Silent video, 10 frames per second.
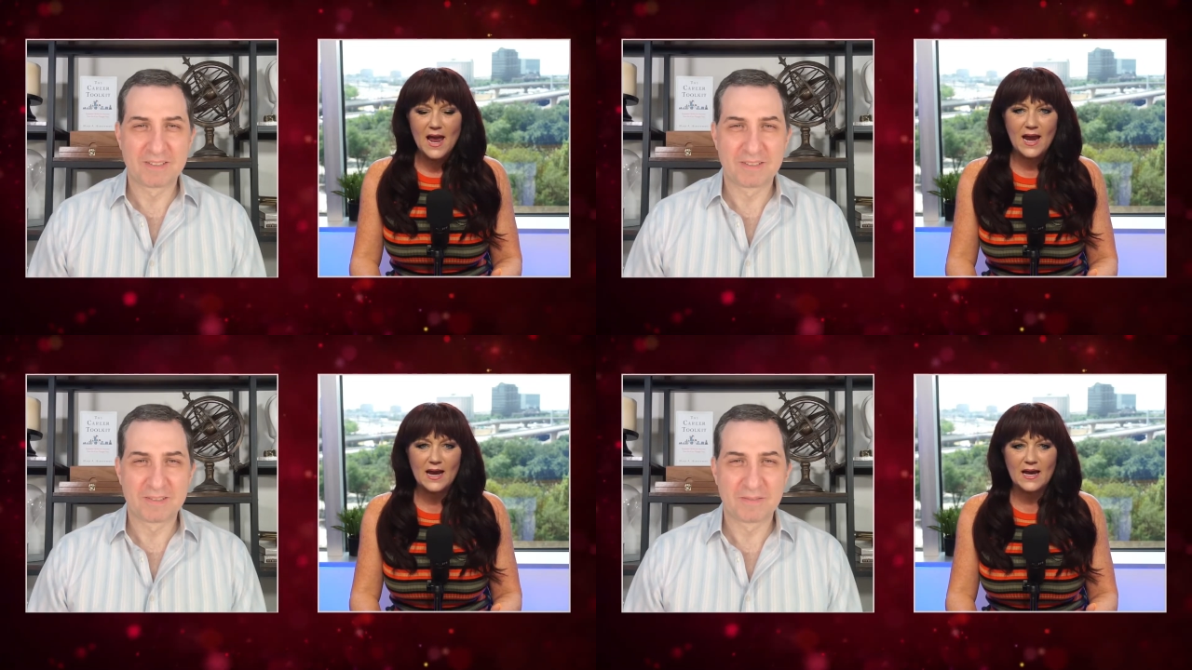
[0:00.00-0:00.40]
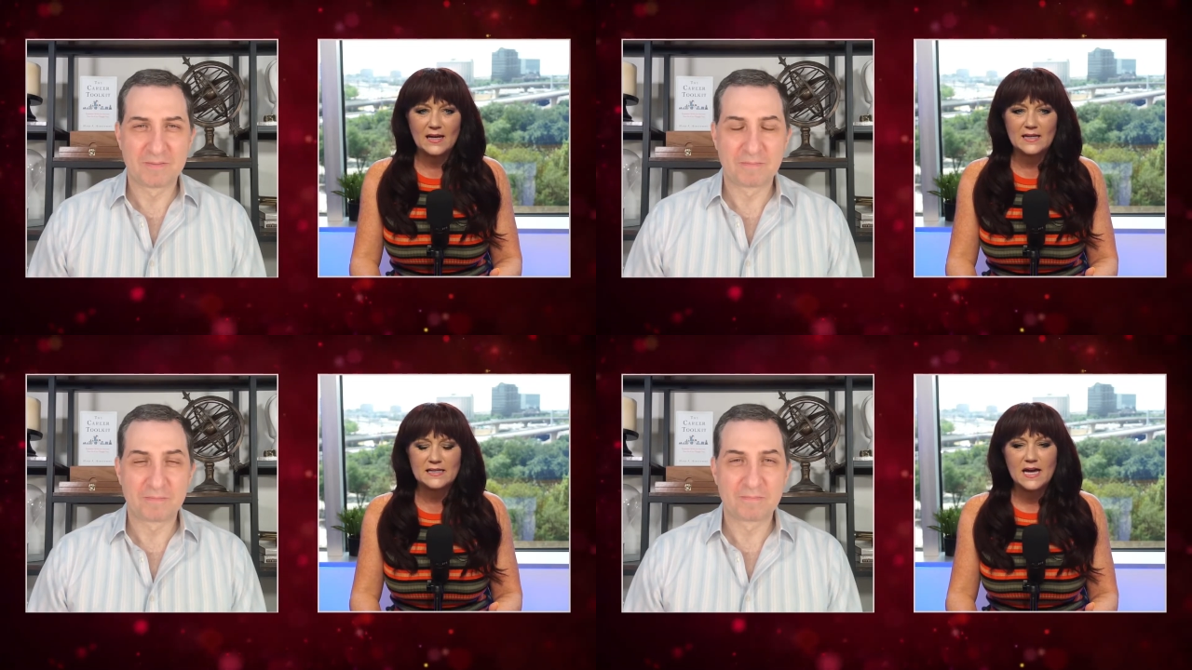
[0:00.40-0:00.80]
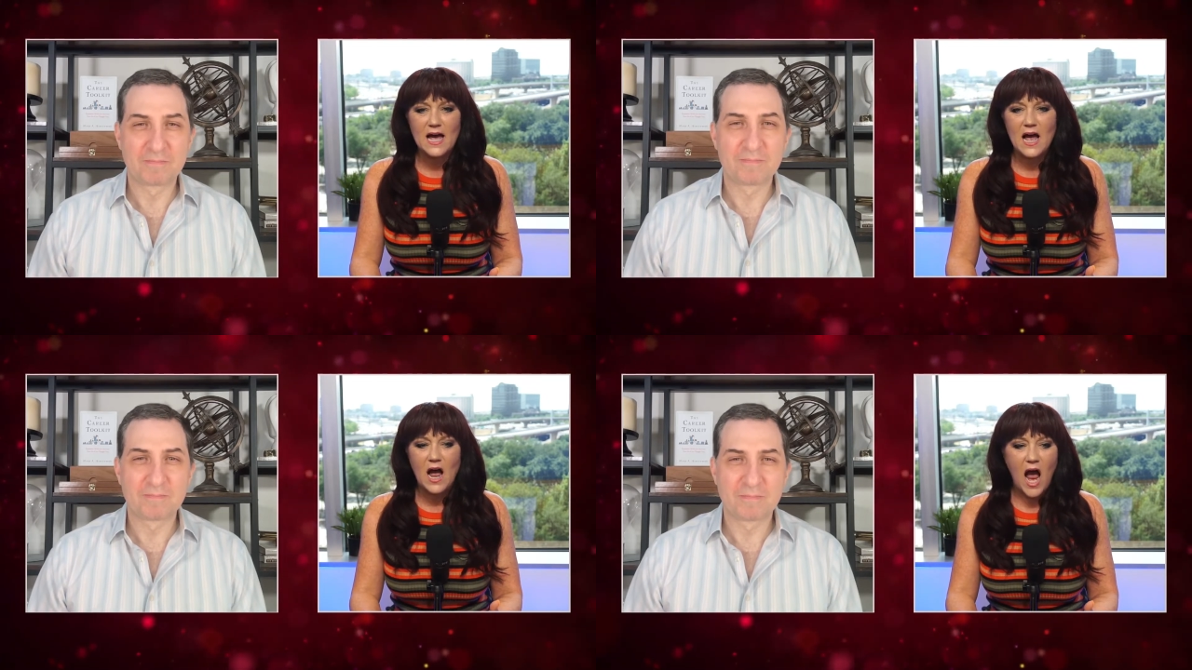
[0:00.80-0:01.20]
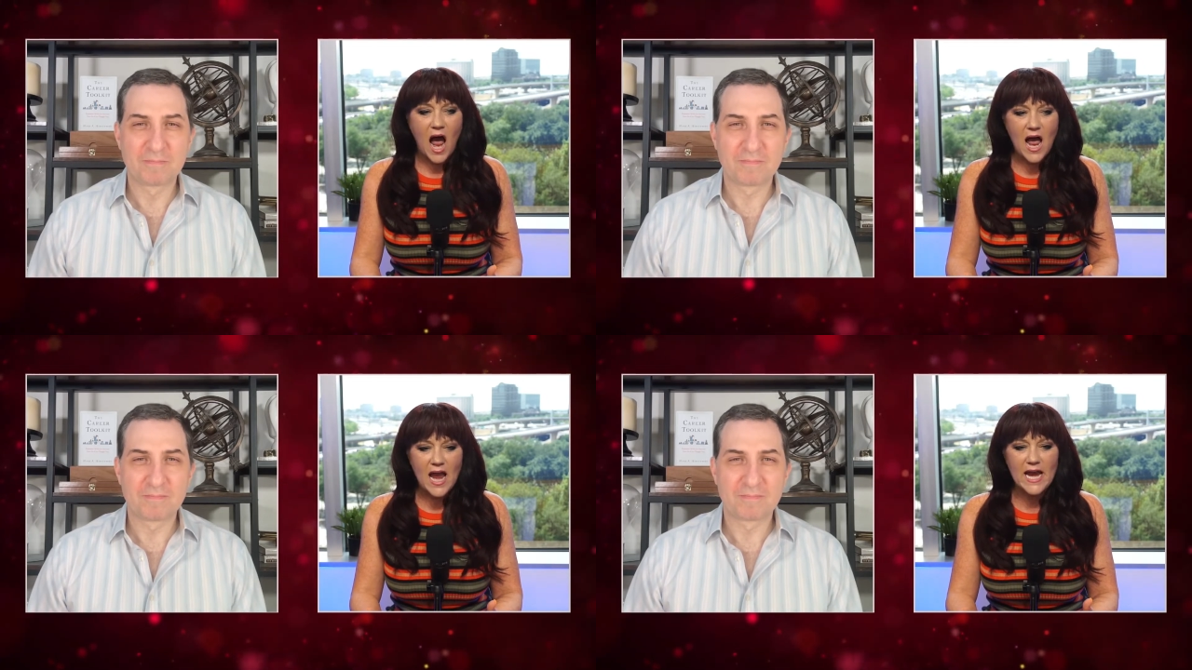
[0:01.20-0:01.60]
Speaker 1: and
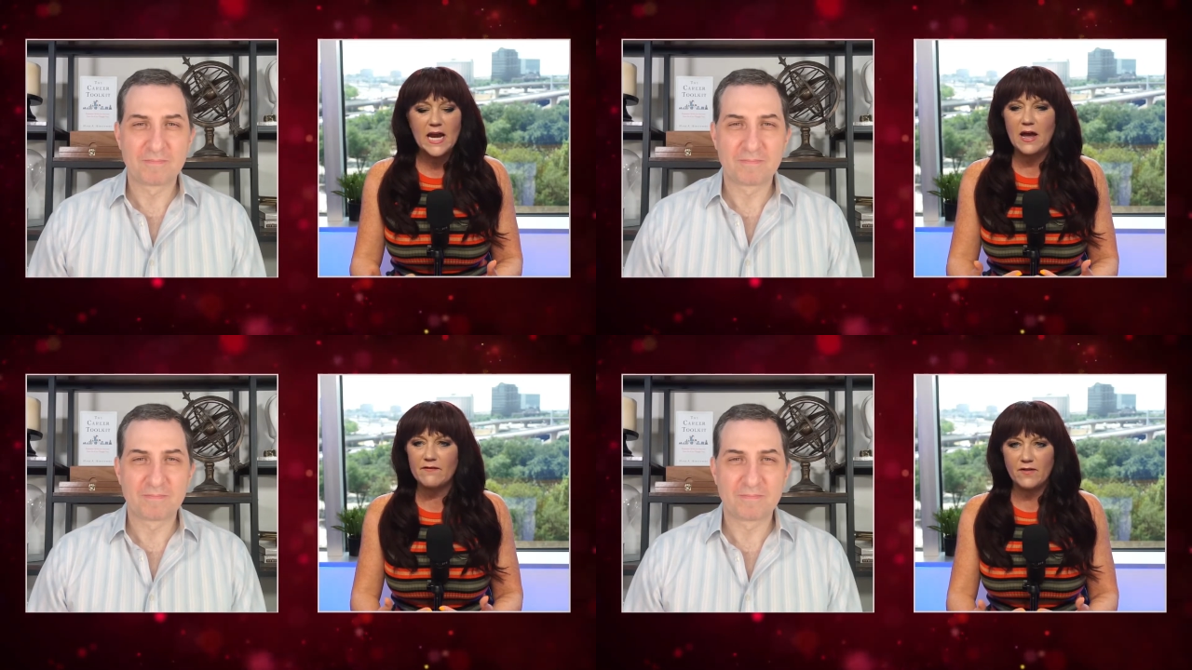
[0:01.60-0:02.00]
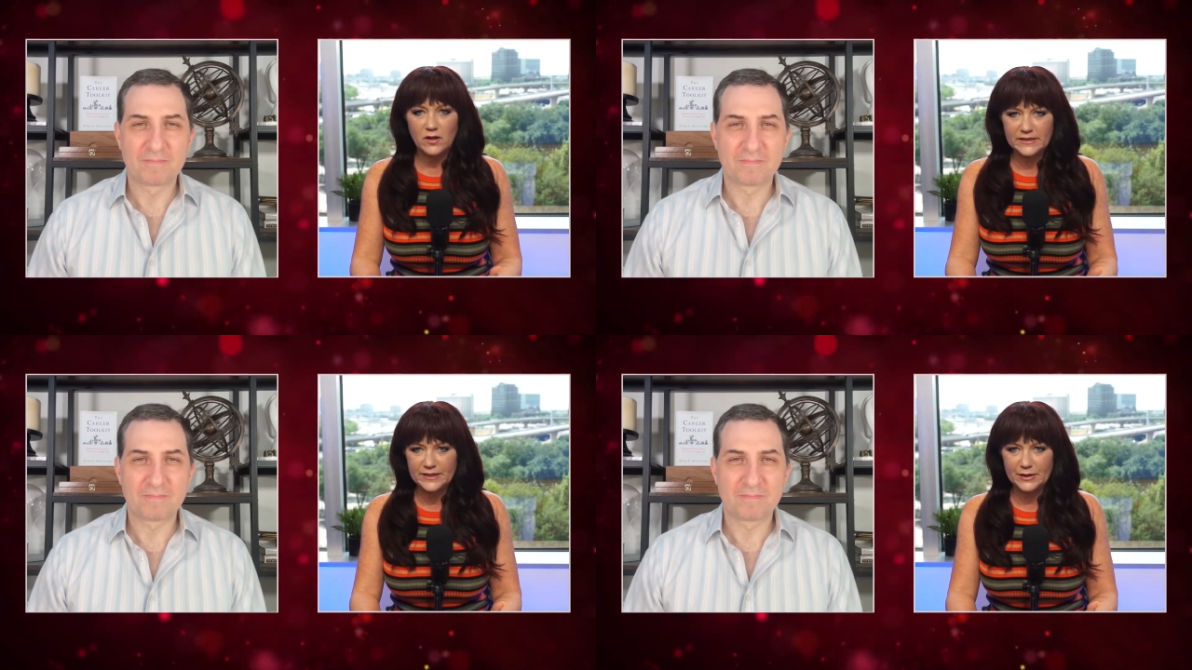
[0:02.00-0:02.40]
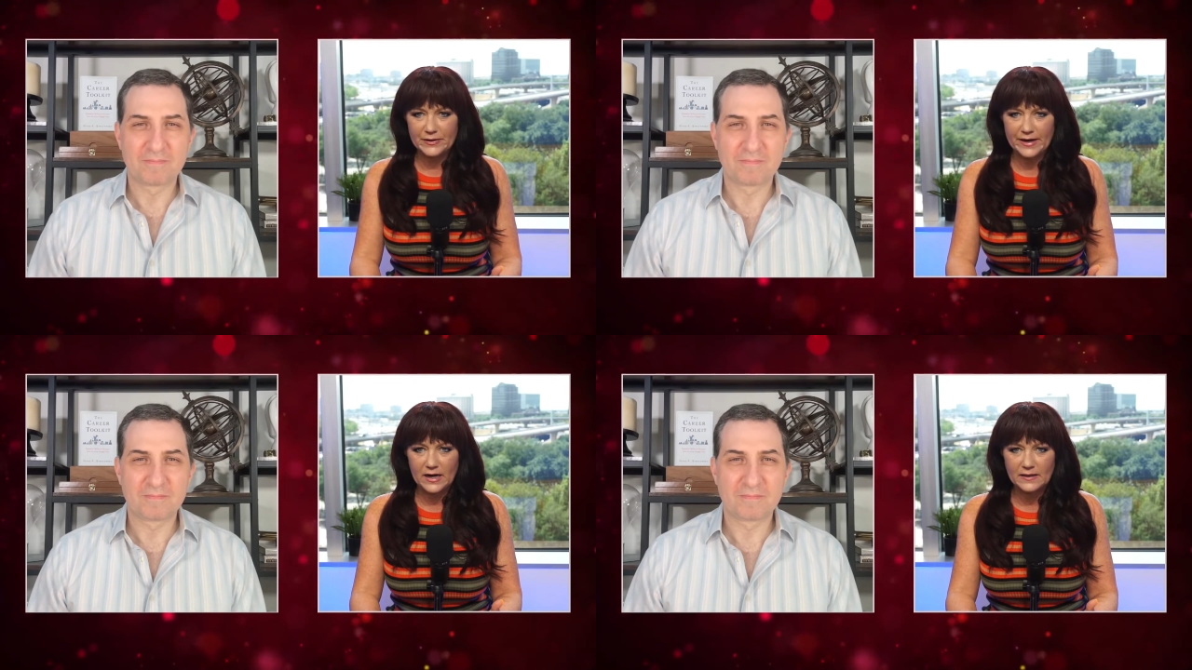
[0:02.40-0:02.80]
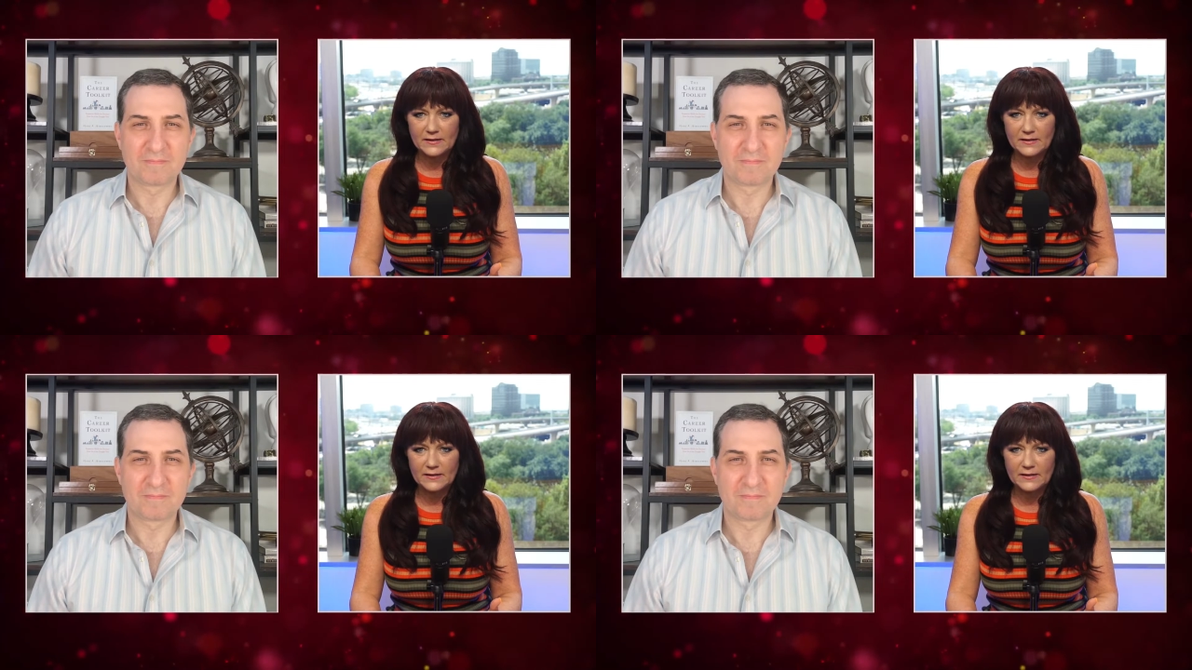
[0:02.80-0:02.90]
I volunteer there,